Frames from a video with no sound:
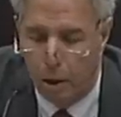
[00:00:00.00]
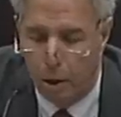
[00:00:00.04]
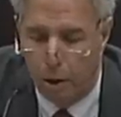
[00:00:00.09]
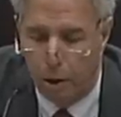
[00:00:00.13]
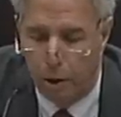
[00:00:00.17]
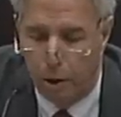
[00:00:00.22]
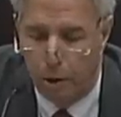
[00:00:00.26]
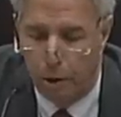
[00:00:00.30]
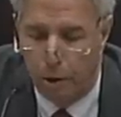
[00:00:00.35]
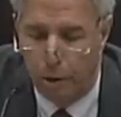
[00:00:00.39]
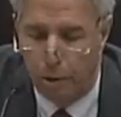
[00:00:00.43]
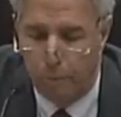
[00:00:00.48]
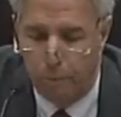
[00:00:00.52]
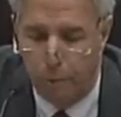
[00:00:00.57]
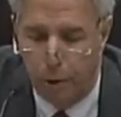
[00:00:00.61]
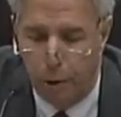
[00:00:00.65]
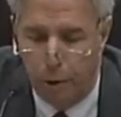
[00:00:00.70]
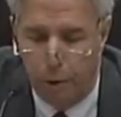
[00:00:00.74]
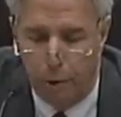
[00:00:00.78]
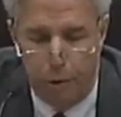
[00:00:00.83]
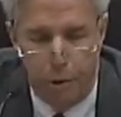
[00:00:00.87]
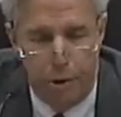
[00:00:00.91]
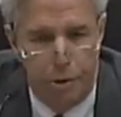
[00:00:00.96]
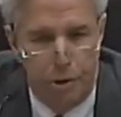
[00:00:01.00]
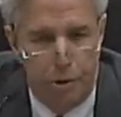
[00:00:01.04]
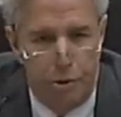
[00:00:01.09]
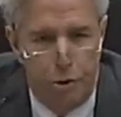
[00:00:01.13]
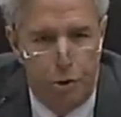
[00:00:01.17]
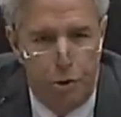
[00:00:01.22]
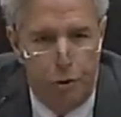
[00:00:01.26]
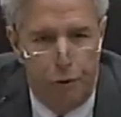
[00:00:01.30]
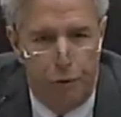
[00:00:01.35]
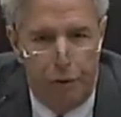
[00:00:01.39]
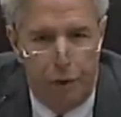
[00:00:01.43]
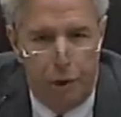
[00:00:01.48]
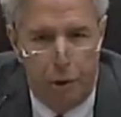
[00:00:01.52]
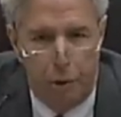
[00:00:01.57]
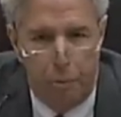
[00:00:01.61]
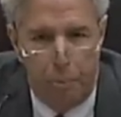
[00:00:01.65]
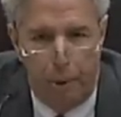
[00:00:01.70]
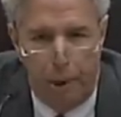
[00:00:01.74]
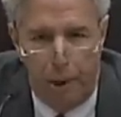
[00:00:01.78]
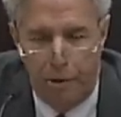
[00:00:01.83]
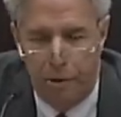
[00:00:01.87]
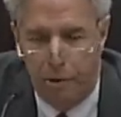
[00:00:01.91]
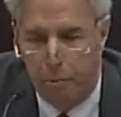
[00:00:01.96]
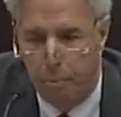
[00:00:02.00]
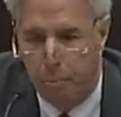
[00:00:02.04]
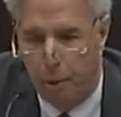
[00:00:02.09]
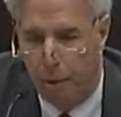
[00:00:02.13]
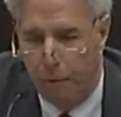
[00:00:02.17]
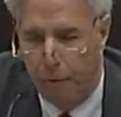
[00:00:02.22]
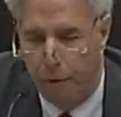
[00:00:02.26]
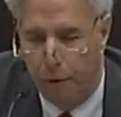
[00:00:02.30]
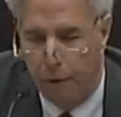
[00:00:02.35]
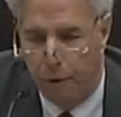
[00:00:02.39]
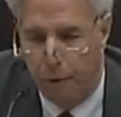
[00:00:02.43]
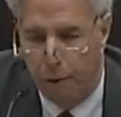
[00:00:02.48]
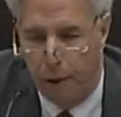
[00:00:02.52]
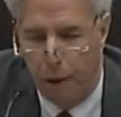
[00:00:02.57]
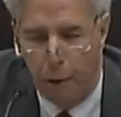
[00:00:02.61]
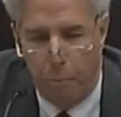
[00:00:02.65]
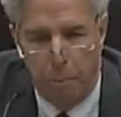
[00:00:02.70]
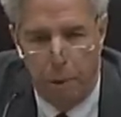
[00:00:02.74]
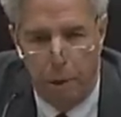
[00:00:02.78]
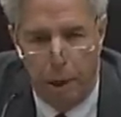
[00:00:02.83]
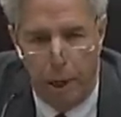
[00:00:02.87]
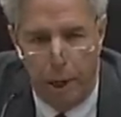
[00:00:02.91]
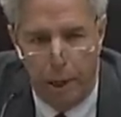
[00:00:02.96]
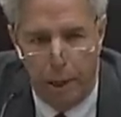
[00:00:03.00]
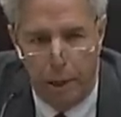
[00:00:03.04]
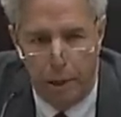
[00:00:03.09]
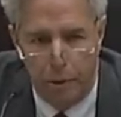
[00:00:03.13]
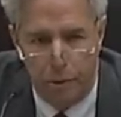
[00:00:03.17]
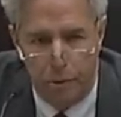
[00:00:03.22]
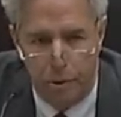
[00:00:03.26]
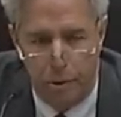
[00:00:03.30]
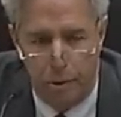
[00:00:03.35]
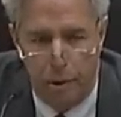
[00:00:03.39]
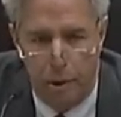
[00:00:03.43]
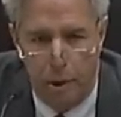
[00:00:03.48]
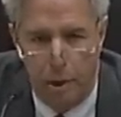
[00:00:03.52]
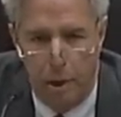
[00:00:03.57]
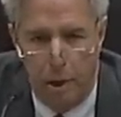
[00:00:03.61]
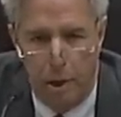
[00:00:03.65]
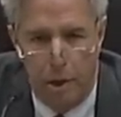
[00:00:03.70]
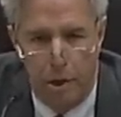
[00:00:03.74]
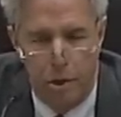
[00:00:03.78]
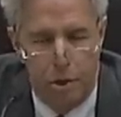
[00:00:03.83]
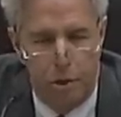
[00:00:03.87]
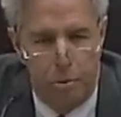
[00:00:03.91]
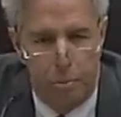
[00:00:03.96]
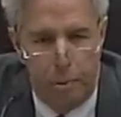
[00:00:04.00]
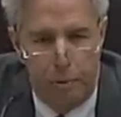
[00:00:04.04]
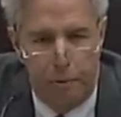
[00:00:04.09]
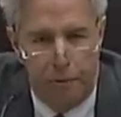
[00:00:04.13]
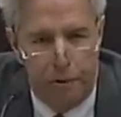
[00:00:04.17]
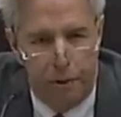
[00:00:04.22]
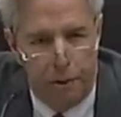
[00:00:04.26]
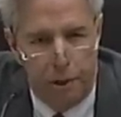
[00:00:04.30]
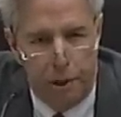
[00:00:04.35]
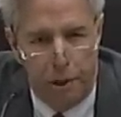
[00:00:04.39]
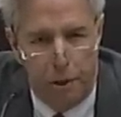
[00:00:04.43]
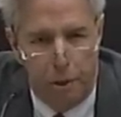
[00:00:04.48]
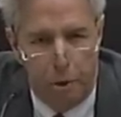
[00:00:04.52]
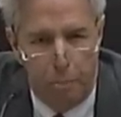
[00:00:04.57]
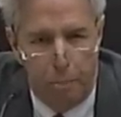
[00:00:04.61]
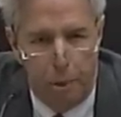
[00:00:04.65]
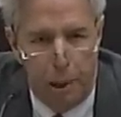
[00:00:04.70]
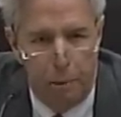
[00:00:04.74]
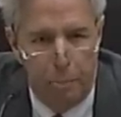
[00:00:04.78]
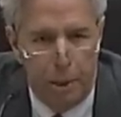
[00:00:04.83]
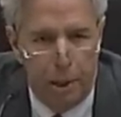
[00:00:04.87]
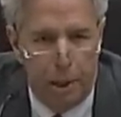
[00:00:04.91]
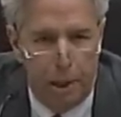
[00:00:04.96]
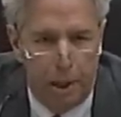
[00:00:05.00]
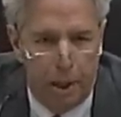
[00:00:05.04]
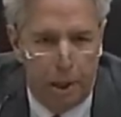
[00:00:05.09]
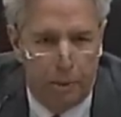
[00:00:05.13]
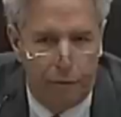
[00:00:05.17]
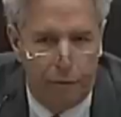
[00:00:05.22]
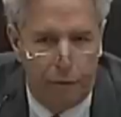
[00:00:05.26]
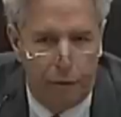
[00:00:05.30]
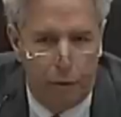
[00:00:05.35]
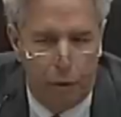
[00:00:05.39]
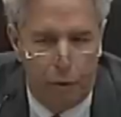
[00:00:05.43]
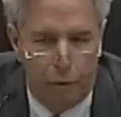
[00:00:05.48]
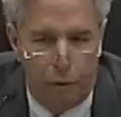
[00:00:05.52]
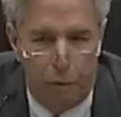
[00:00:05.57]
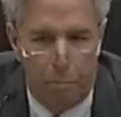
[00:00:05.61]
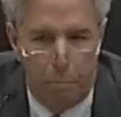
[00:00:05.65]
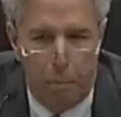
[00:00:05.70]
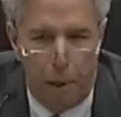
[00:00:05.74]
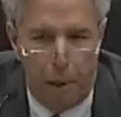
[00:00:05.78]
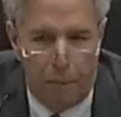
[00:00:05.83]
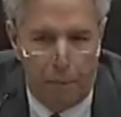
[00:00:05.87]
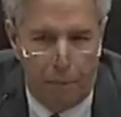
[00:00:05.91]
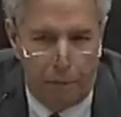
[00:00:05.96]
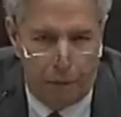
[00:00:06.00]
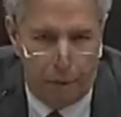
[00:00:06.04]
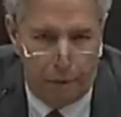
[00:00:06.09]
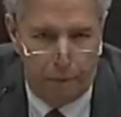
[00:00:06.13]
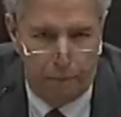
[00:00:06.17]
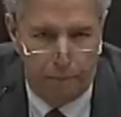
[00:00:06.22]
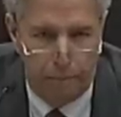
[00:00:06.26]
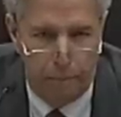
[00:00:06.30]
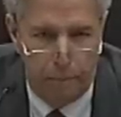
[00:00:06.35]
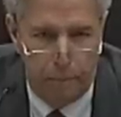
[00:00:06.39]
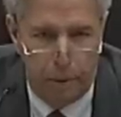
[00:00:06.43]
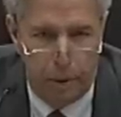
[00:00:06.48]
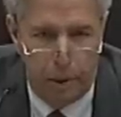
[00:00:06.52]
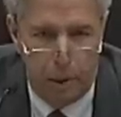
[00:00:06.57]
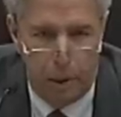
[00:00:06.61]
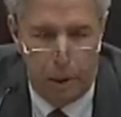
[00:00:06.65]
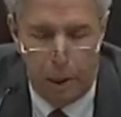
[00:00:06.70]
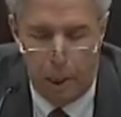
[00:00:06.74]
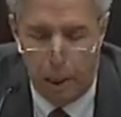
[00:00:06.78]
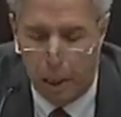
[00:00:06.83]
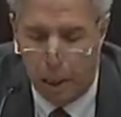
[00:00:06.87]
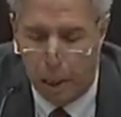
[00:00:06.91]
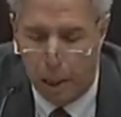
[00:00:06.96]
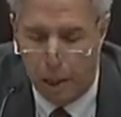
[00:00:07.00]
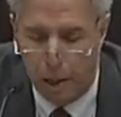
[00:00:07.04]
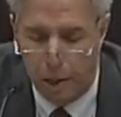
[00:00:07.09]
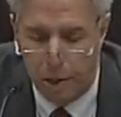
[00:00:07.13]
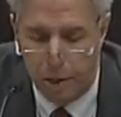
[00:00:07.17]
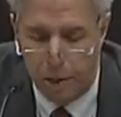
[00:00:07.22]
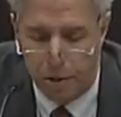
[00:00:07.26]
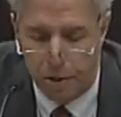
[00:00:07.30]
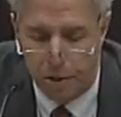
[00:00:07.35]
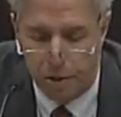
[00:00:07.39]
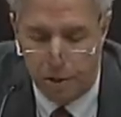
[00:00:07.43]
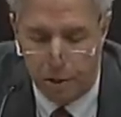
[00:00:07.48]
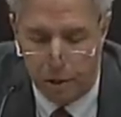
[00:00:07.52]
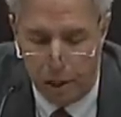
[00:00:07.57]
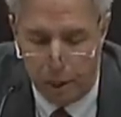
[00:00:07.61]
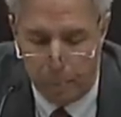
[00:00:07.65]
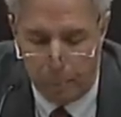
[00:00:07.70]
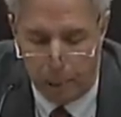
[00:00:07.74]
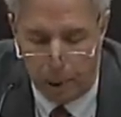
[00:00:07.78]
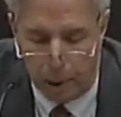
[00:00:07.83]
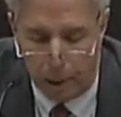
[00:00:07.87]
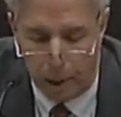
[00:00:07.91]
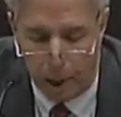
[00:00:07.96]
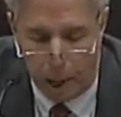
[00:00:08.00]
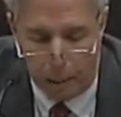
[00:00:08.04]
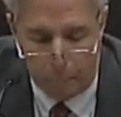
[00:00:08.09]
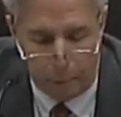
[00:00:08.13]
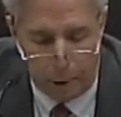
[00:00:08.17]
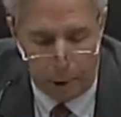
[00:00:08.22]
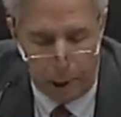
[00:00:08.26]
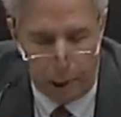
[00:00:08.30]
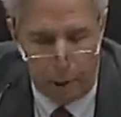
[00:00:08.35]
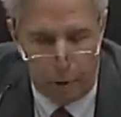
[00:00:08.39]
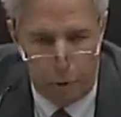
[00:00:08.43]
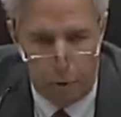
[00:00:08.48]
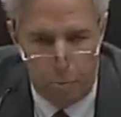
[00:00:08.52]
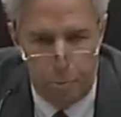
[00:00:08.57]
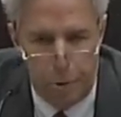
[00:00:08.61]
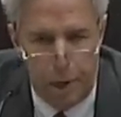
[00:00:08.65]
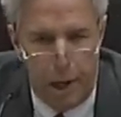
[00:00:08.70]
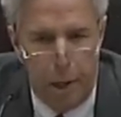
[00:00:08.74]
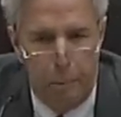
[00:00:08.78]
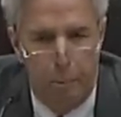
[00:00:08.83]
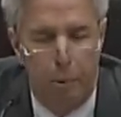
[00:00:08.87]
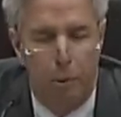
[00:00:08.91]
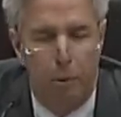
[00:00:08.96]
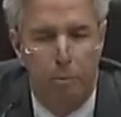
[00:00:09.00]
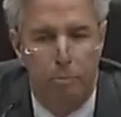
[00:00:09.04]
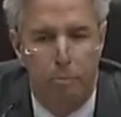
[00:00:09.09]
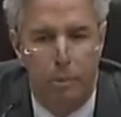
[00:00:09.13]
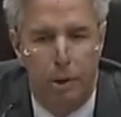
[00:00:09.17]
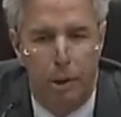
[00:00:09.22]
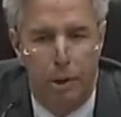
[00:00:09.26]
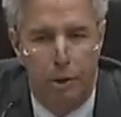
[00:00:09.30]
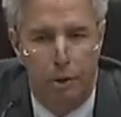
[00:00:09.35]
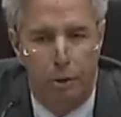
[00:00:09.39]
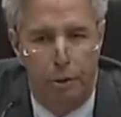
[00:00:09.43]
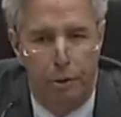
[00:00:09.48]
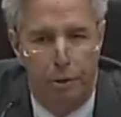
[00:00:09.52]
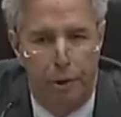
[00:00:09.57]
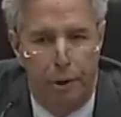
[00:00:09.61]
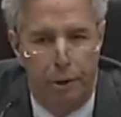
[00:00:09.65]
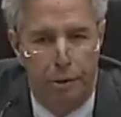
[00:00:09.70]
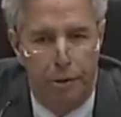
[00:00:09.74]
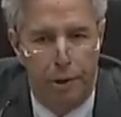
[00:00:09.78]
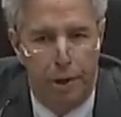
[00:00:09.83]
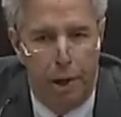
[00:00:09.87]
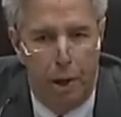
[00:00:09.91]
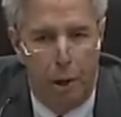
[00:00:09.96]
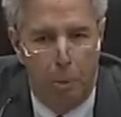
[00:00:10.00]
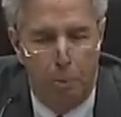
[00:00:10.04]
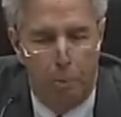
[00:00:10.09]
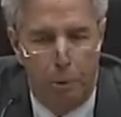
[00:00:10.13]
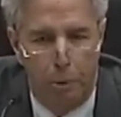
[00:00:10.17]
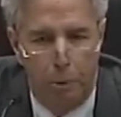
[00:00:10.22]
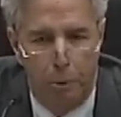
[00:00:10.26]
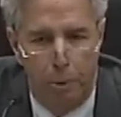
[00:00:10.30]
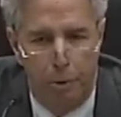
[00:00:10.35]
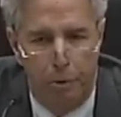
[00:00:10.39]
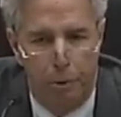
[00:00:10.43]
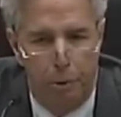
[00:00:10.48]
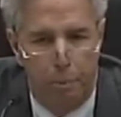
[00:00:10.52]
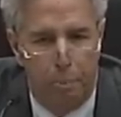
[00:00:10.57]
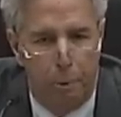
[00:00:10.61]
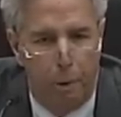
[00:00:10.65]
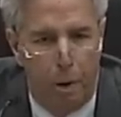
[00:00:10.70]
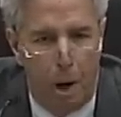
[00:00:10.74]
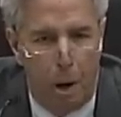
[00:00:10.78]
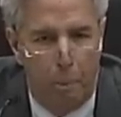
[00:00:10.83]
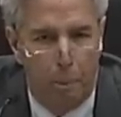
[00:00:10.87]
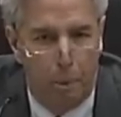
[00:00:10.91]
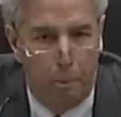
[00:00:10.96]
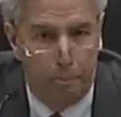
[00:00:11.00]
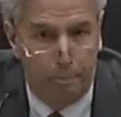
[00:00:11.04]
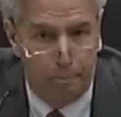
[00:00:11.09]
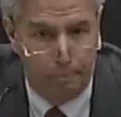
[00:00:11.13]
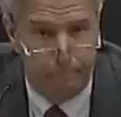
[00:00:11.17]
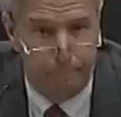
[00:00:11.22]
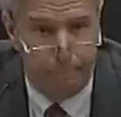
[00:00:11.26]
Her uterus is 2 finger breadths above her umbilicus. She's been feeling her baby kick for over a month. She's asleep on an operating room table, and you're there to help her with her problem.